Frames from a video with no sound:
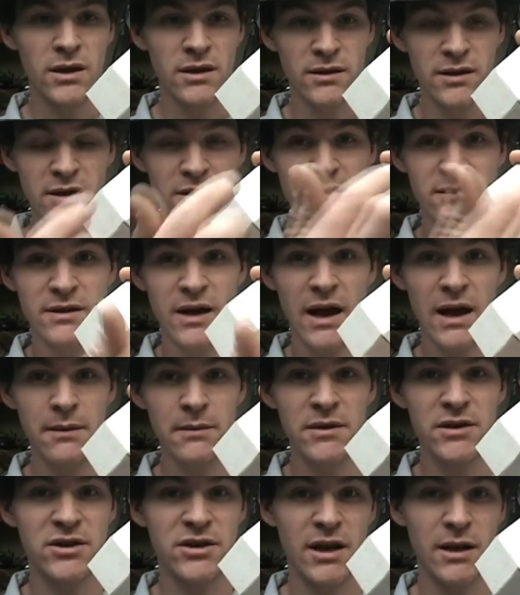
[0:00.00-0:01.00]
This
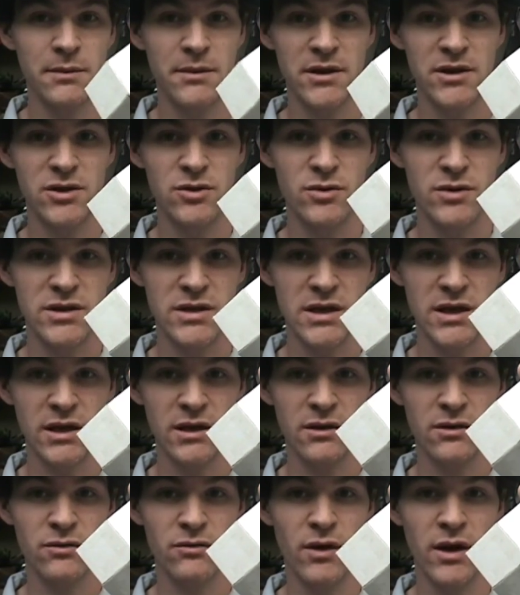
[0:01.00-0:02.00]
diamond shape that you
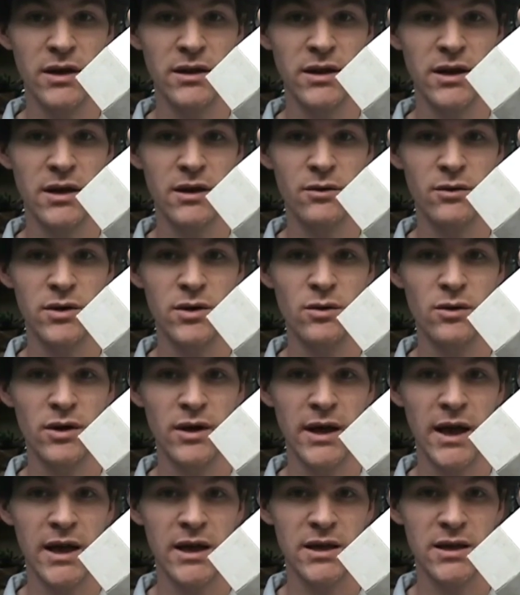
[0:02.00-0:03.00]
see right there, when you
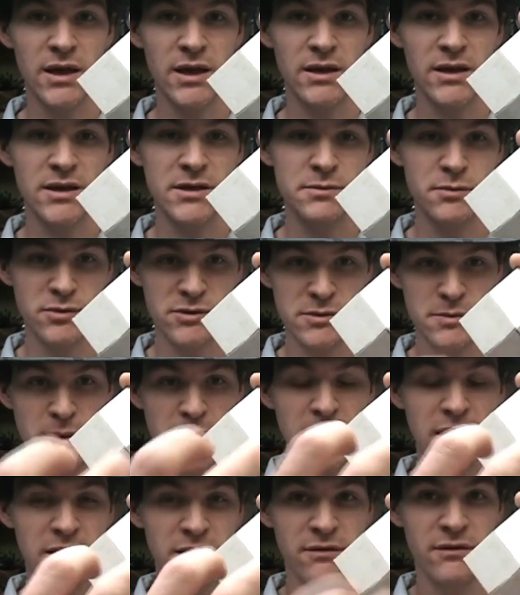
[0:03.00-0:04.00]
look at it at this
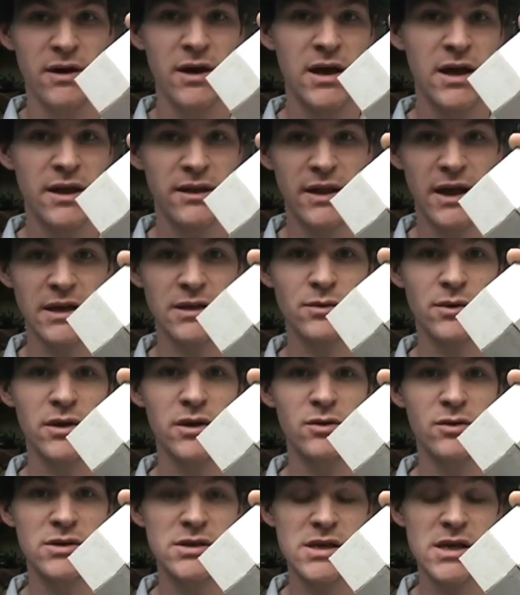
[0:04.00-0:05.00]
perspective, that's what
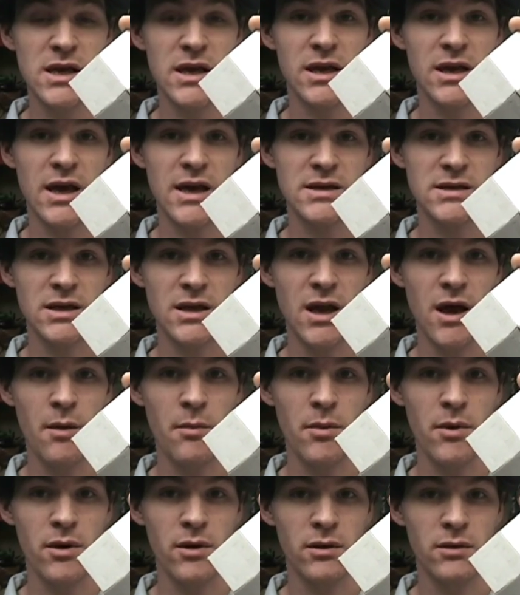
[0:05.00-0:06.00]
you see as a
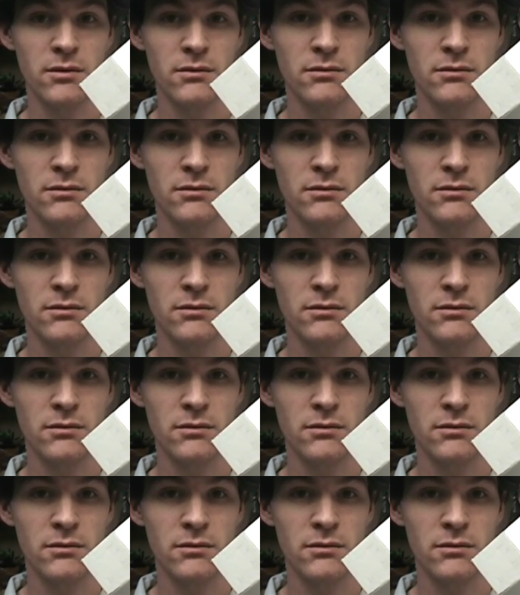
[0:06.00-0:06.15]
number.